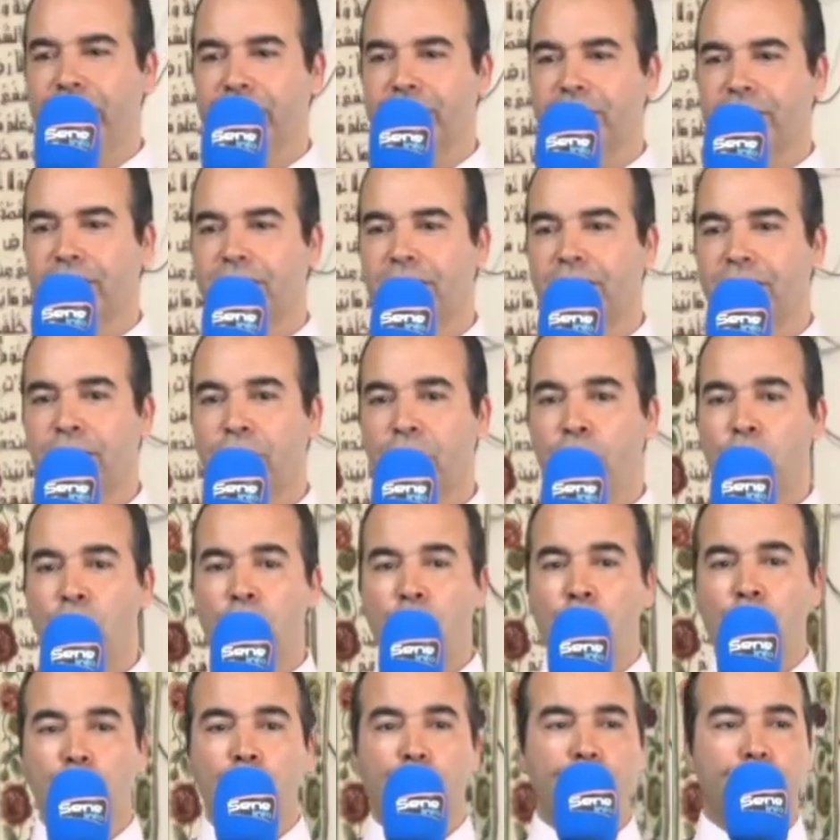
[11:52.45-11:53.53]
this?
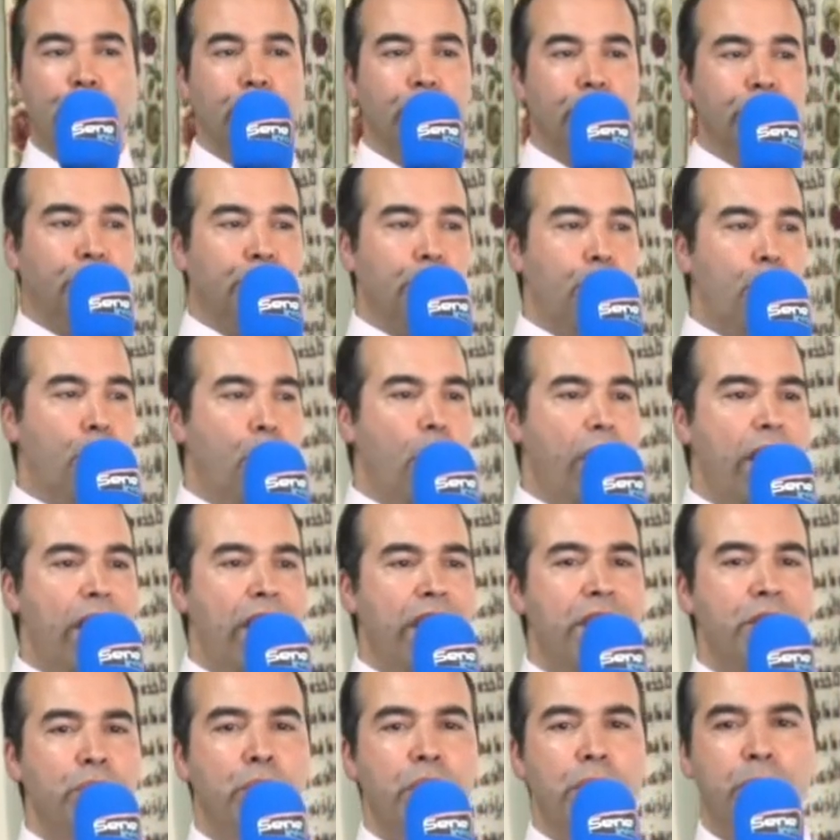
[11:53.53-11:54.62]
Because the
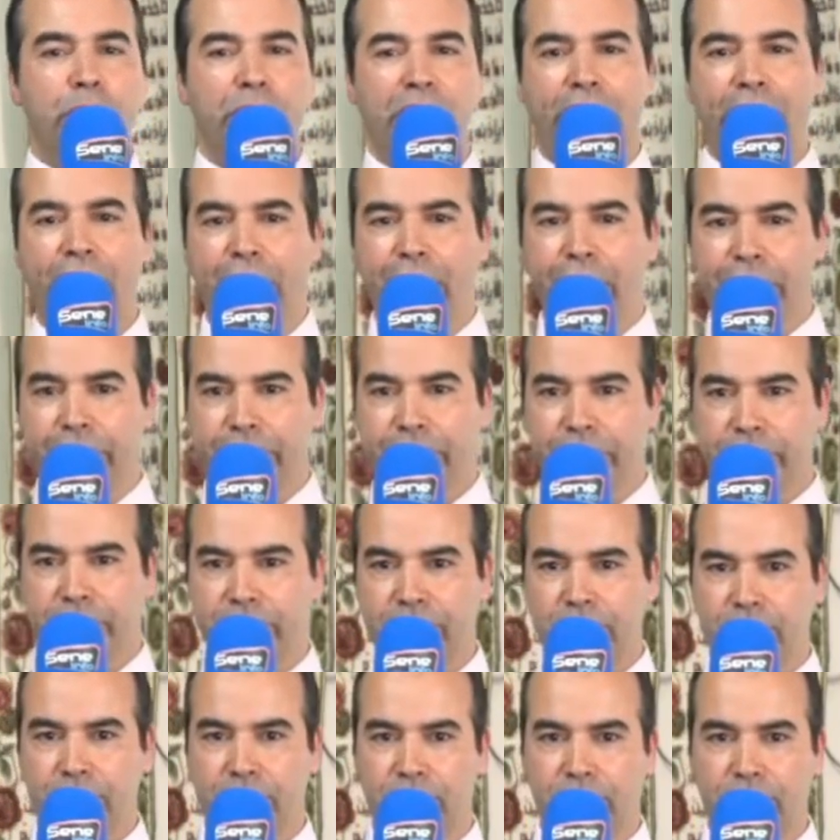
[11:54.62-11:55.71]
way we behave
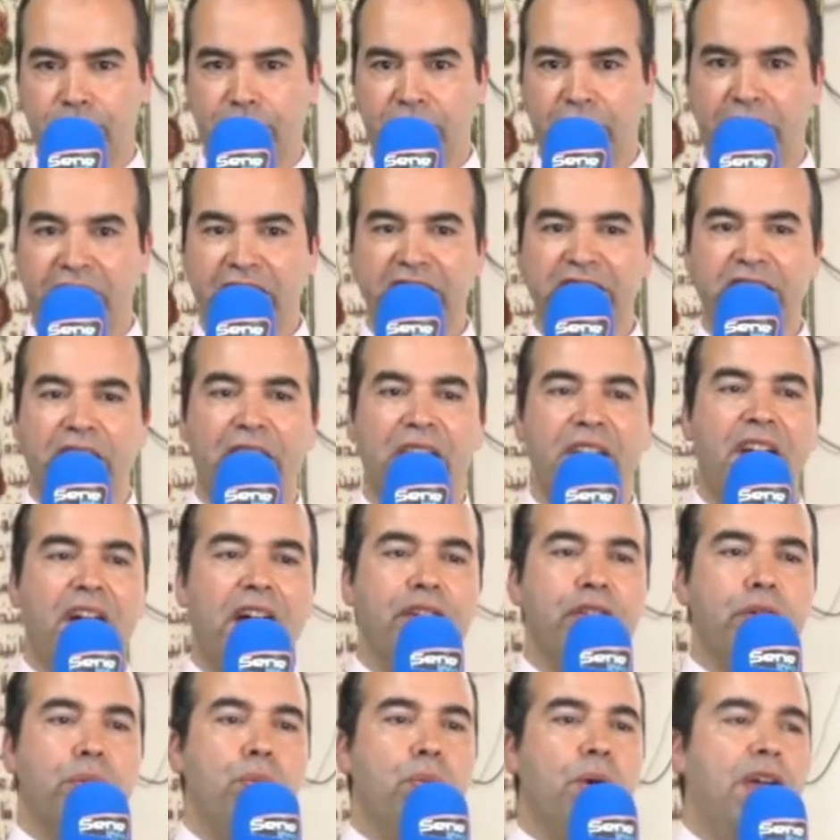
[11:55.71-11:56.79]
is
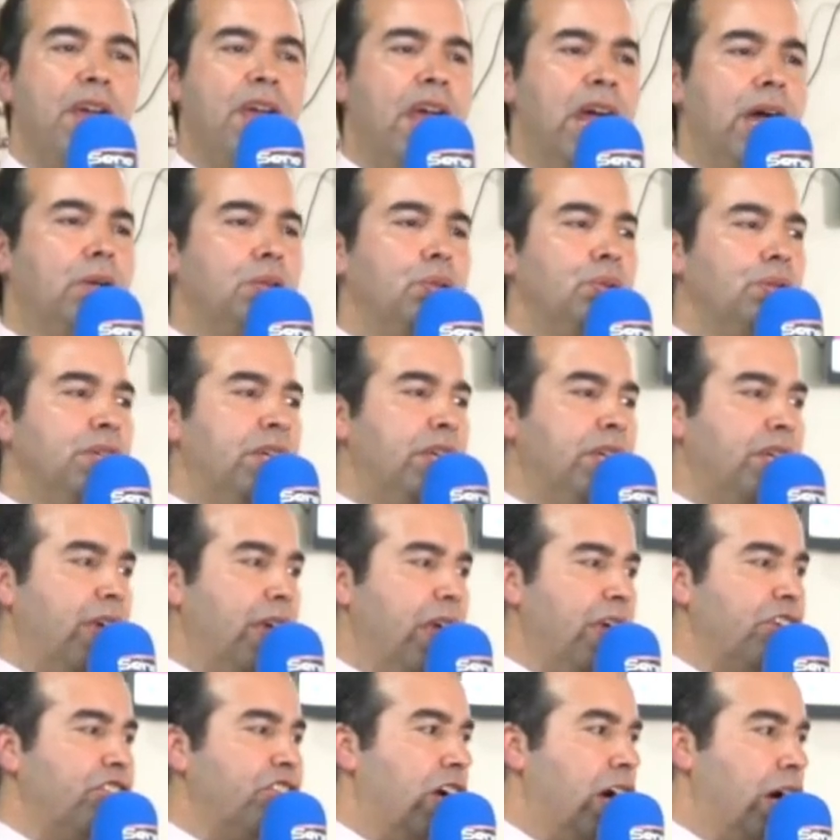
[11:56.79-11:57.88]
another way how to
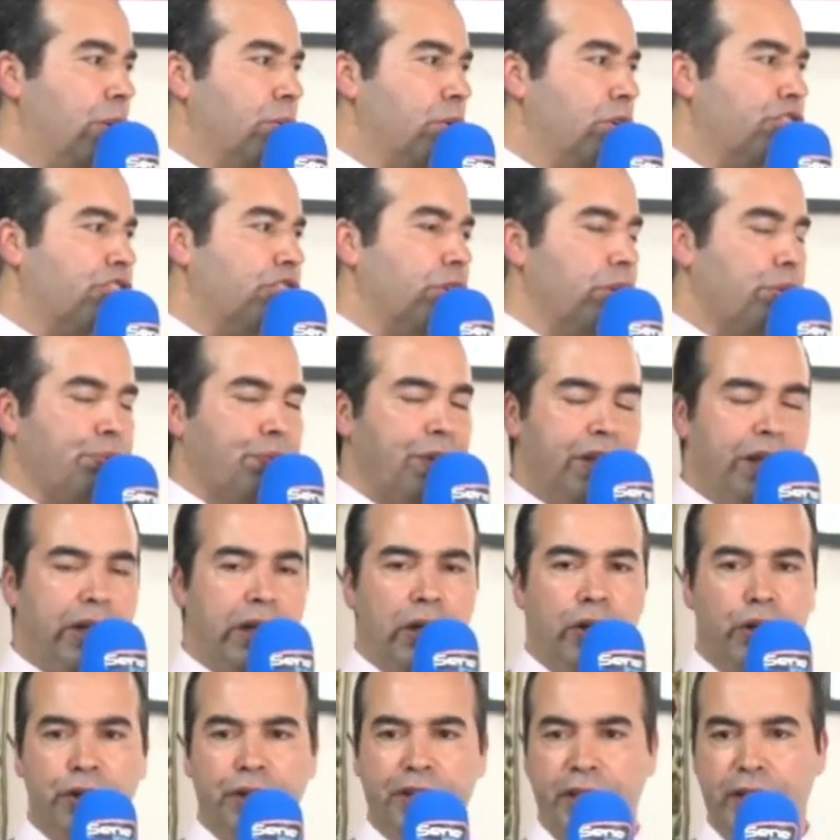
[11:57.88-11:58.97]
engage our children
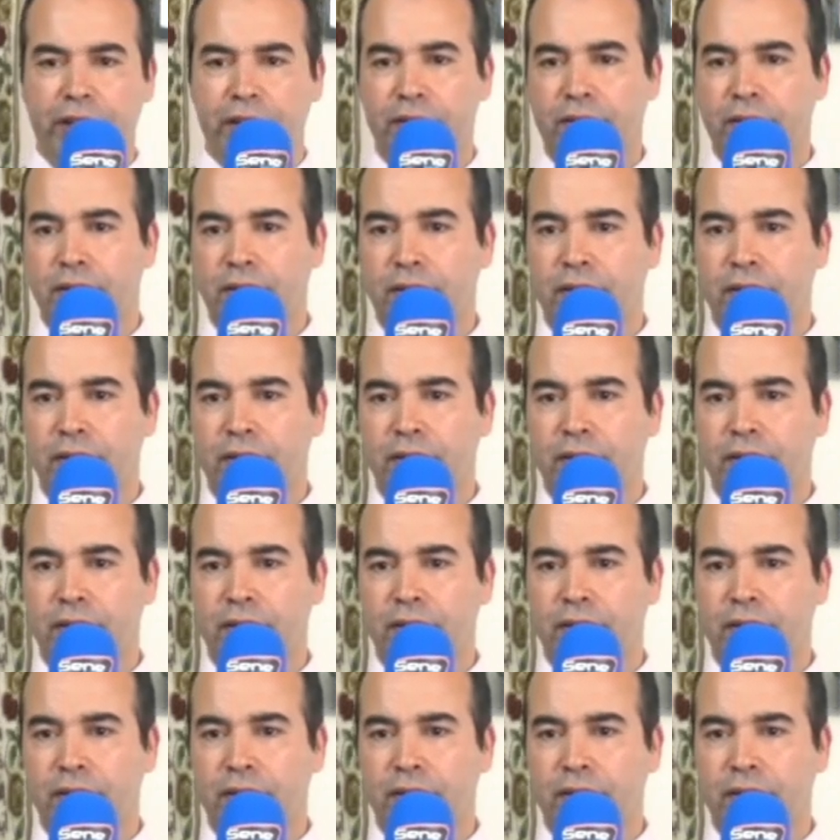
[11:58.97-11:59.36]
in learning.